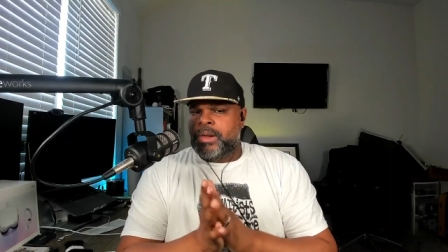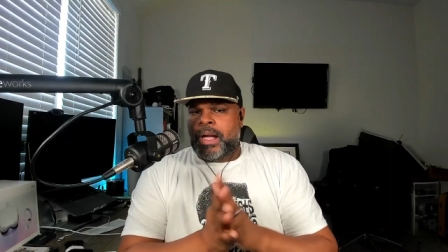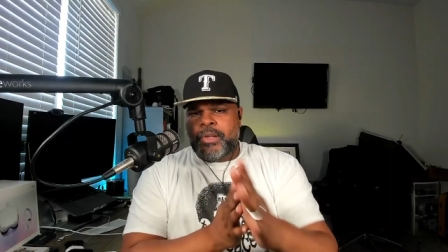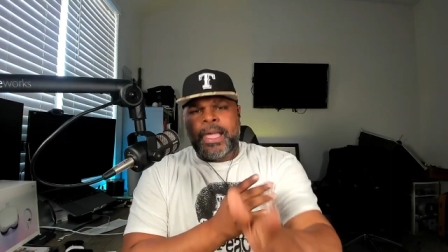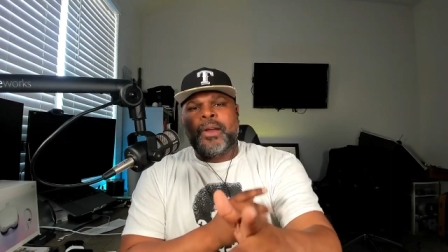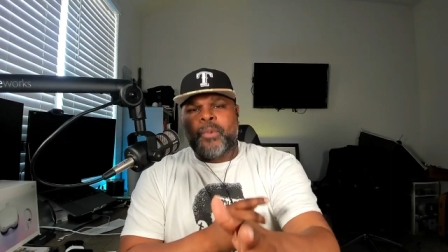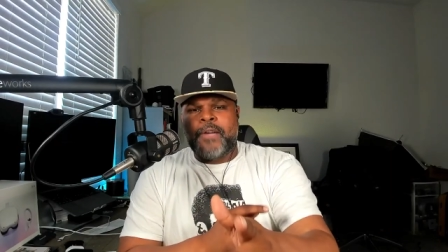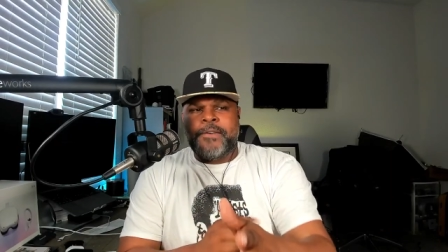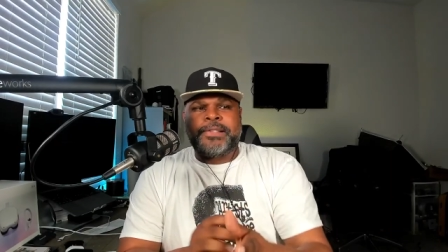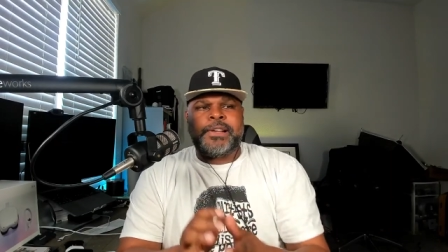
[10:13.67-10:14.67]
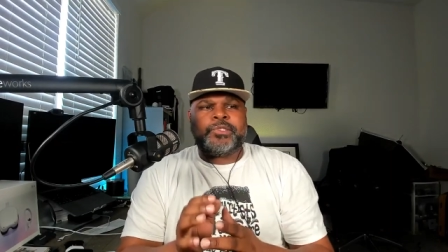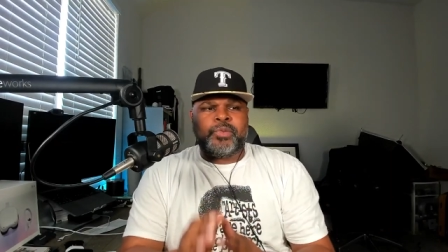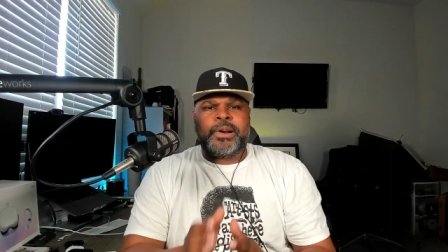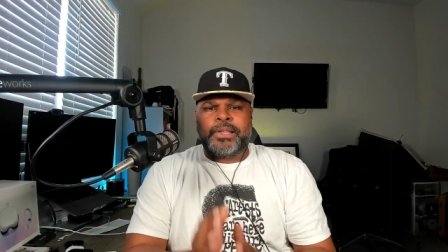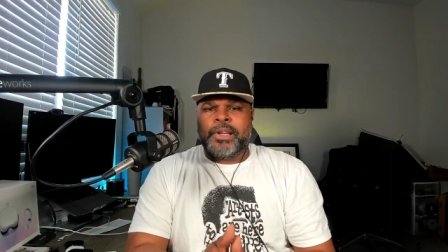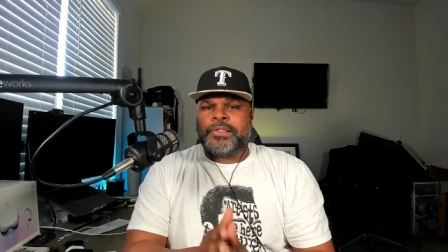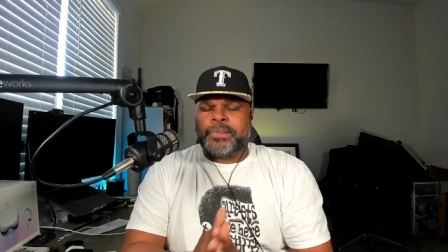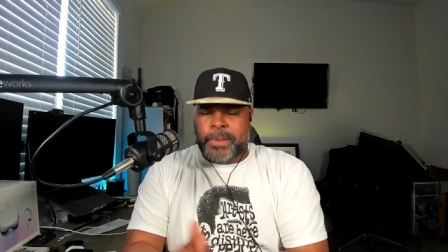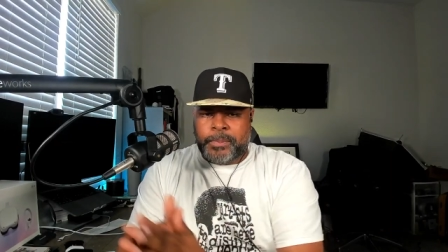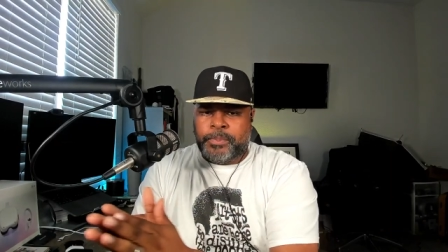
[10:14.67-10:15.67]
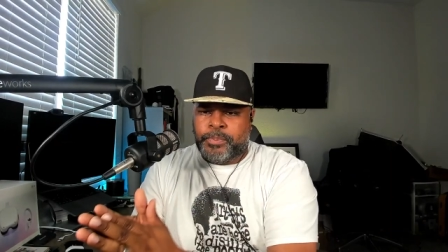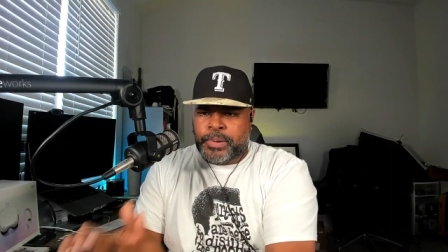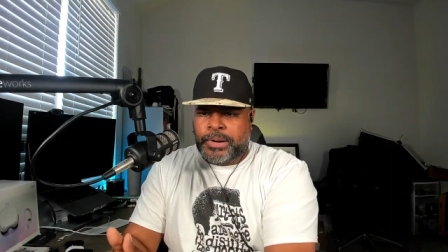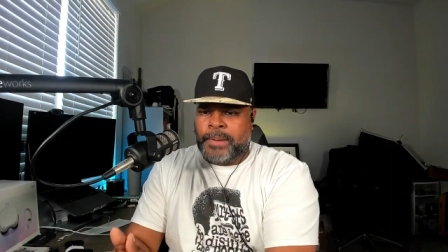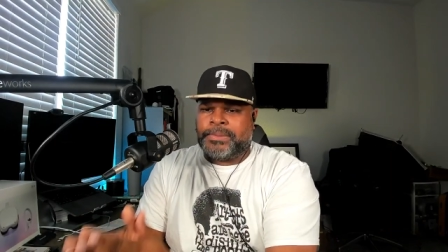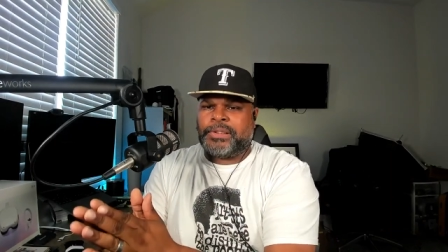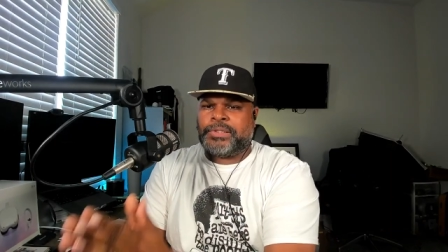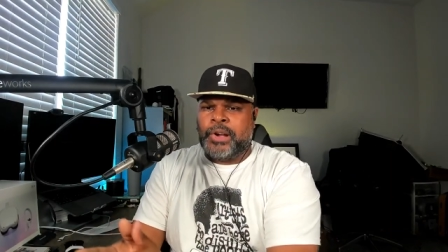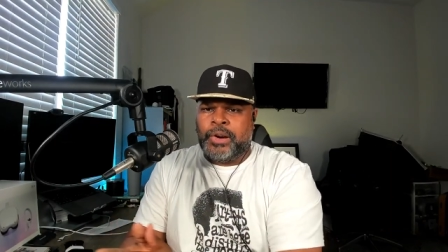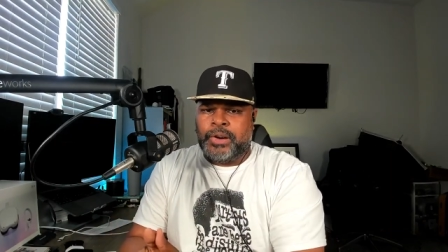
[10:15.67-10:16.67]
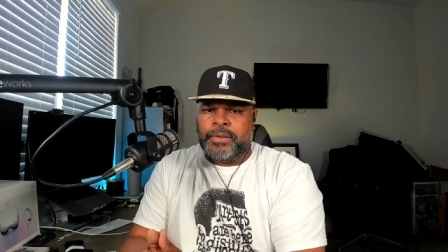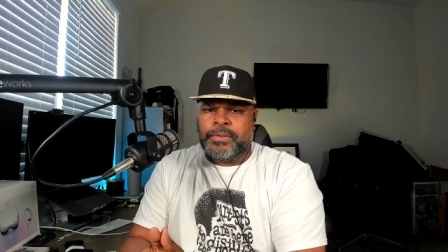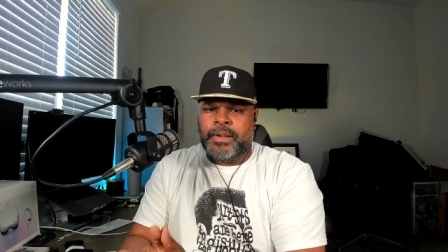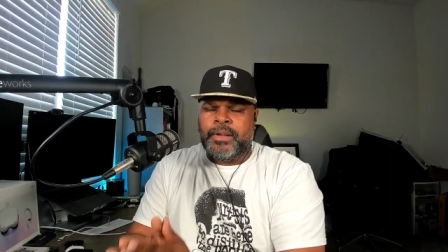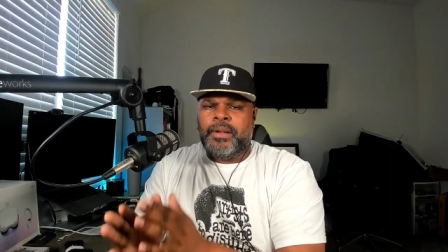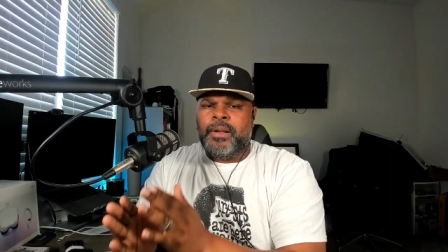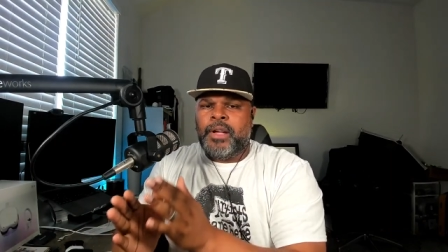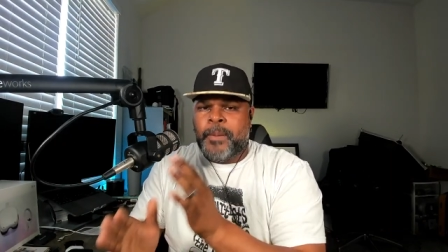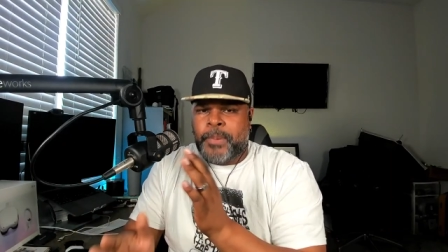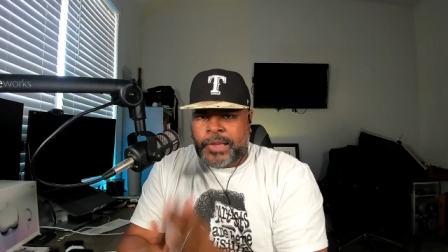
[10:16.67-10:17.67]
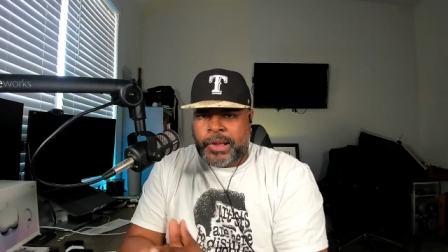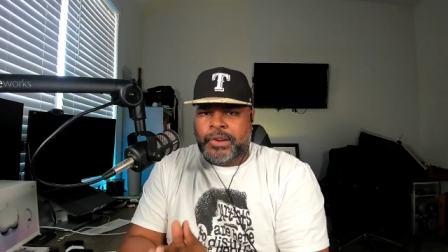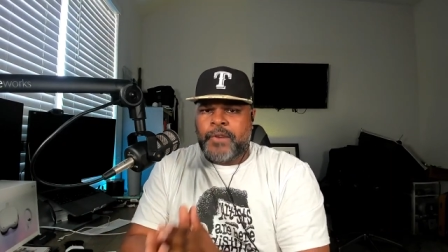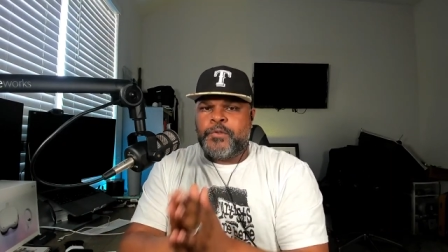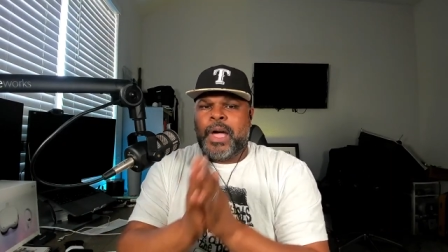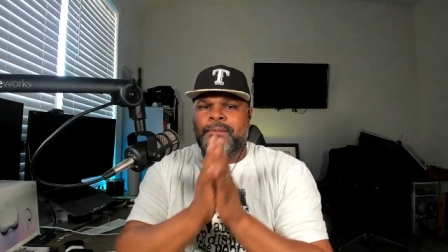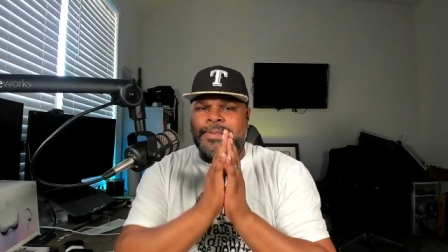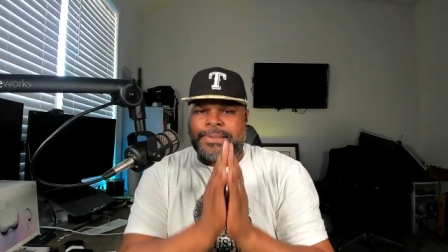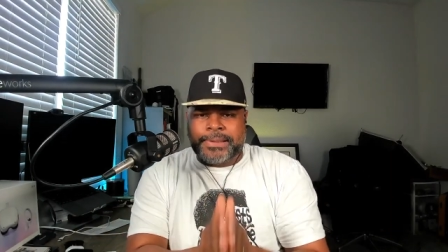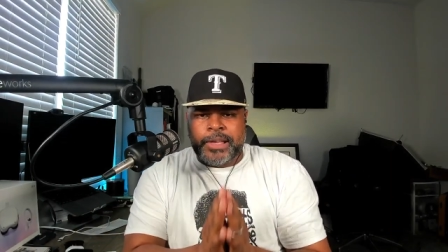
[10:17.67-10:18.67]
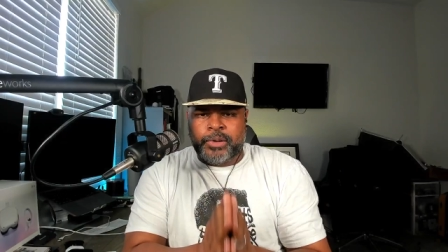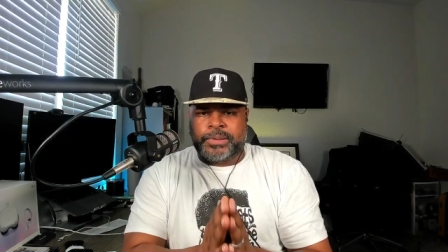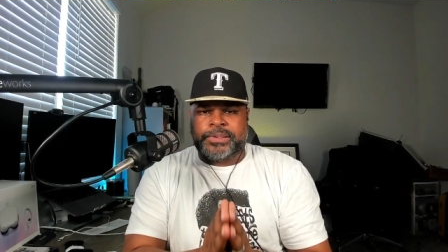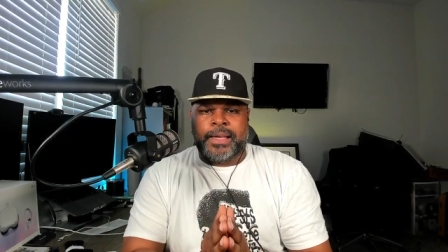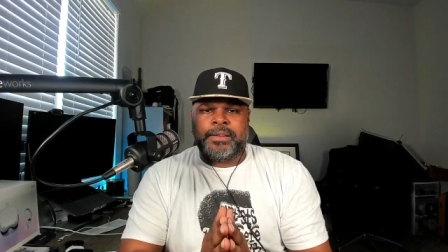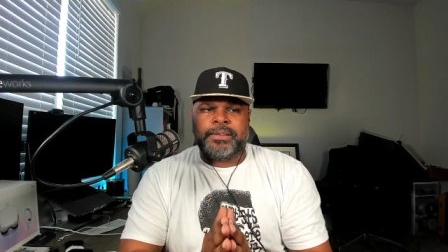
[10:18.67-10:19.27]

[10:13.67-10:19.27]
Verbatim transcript: You ain't got to wait 15, 20 years to be put up to serve in particular if you have a skill set